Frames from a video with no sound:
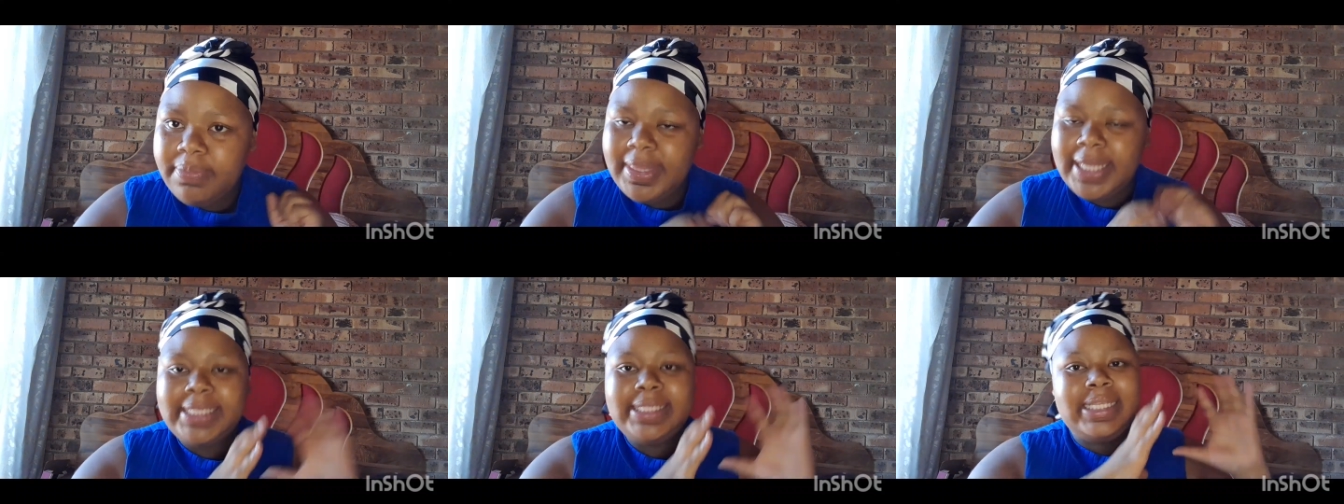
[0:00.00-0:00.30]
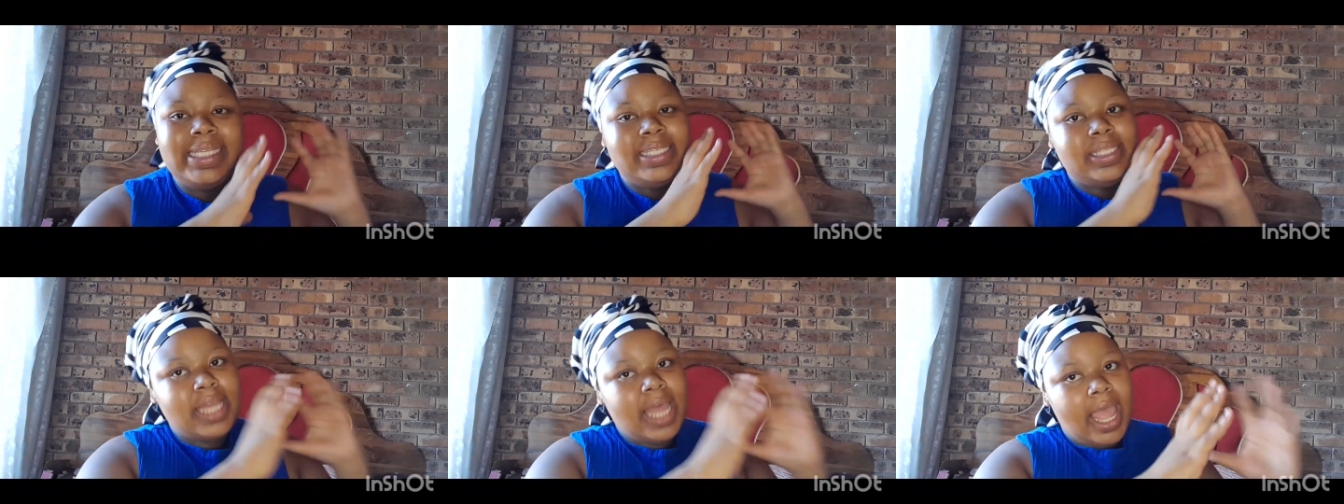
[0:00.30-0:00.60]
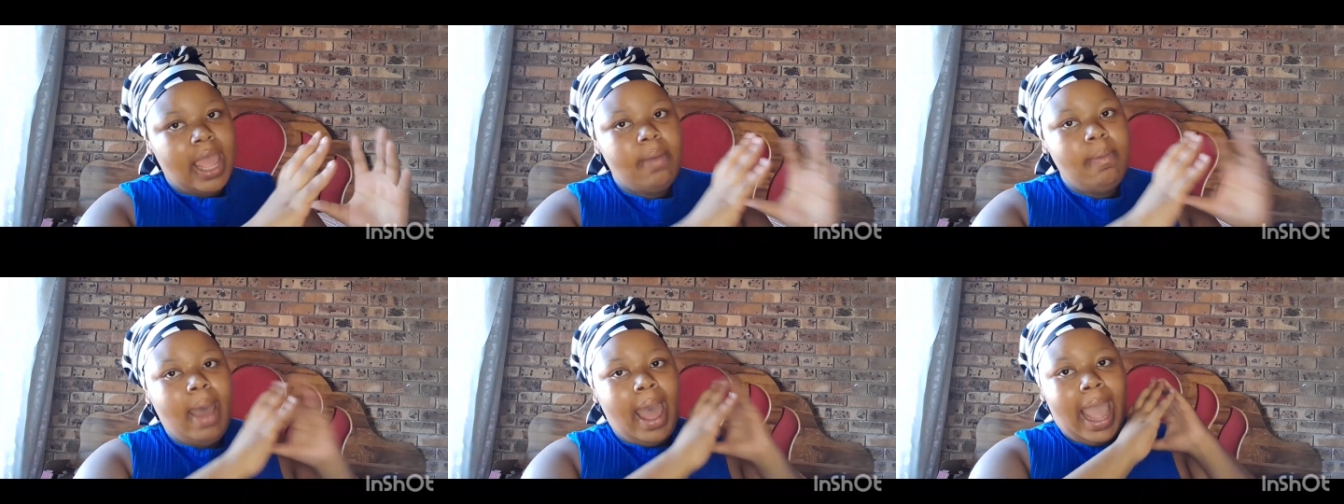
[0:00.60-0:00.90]
that's the
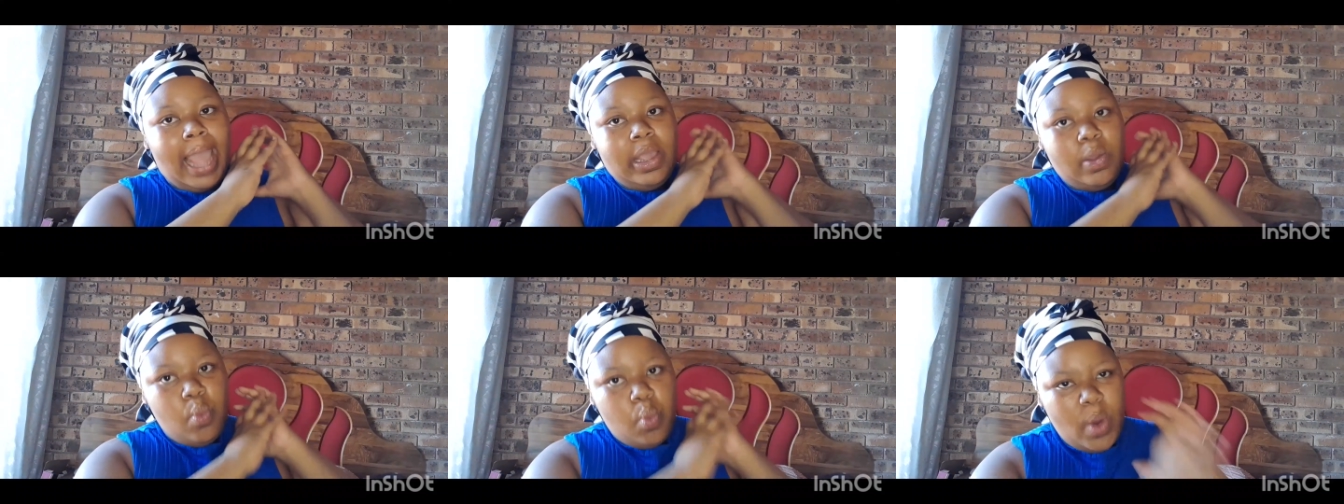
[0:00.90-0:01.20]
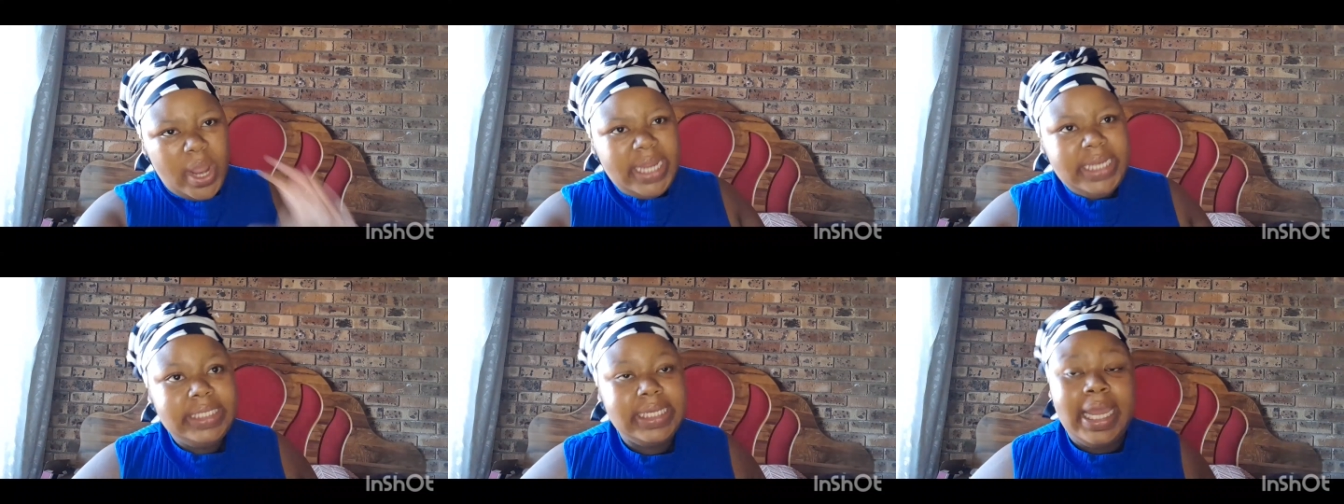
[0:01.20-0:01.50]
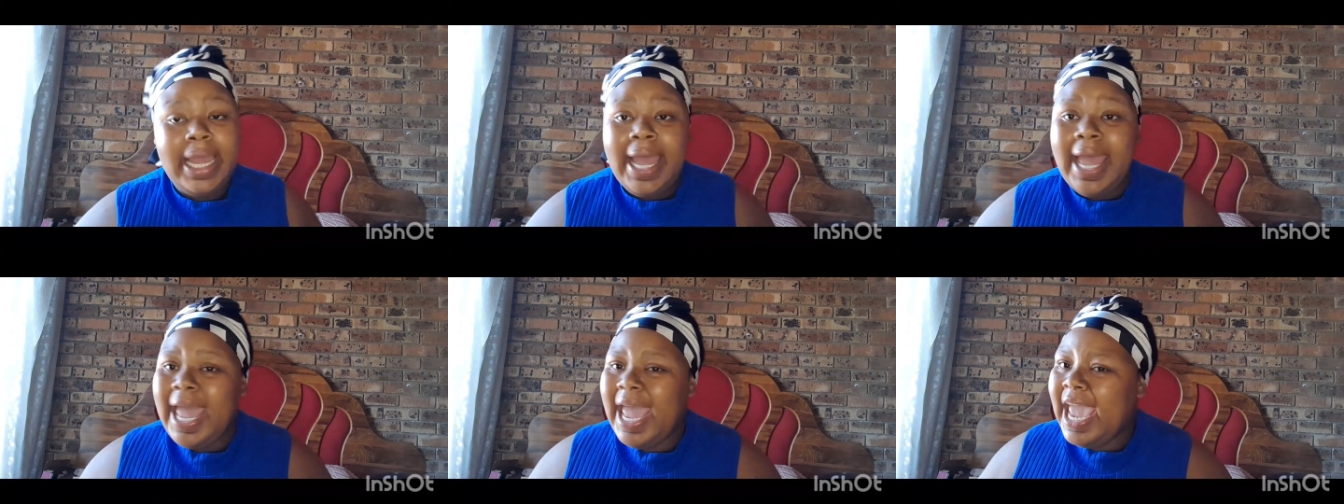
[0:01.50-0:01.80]
time I wait
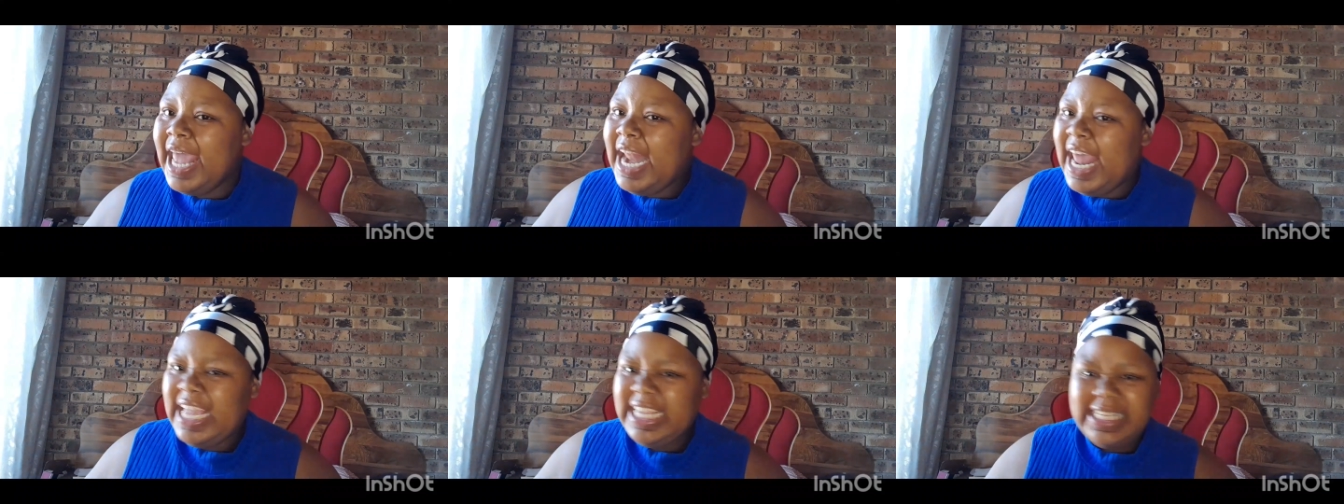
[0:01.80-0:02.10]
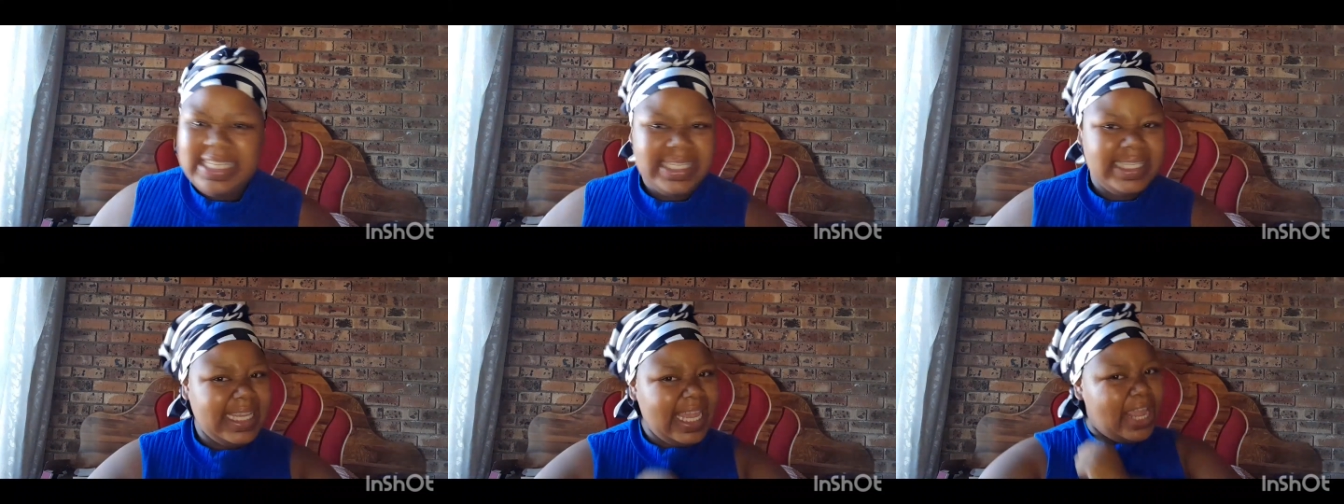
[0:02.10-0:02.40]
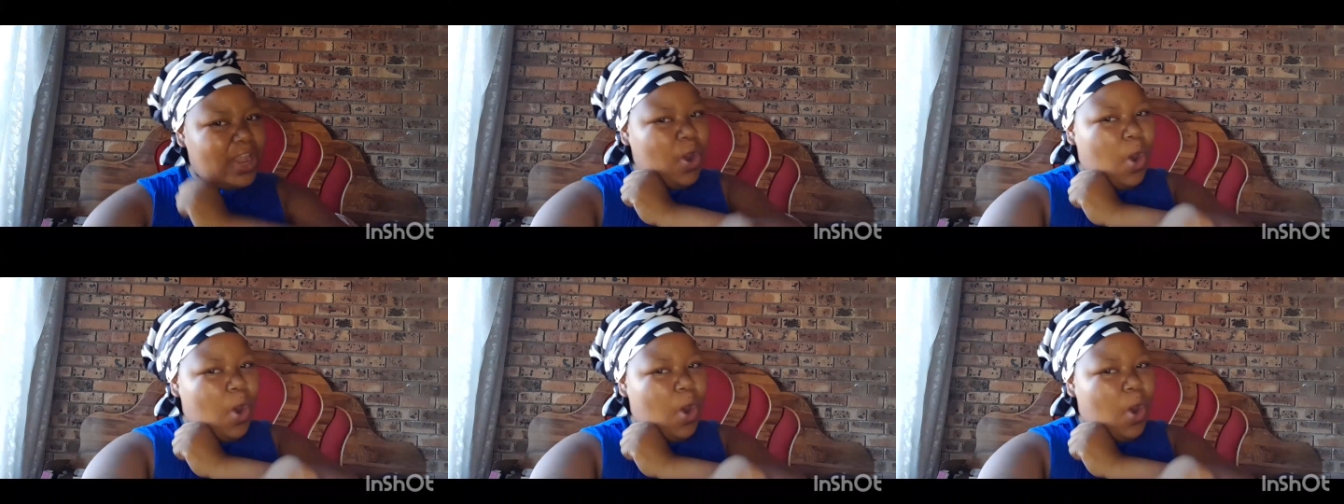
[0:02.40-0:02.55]
and I say,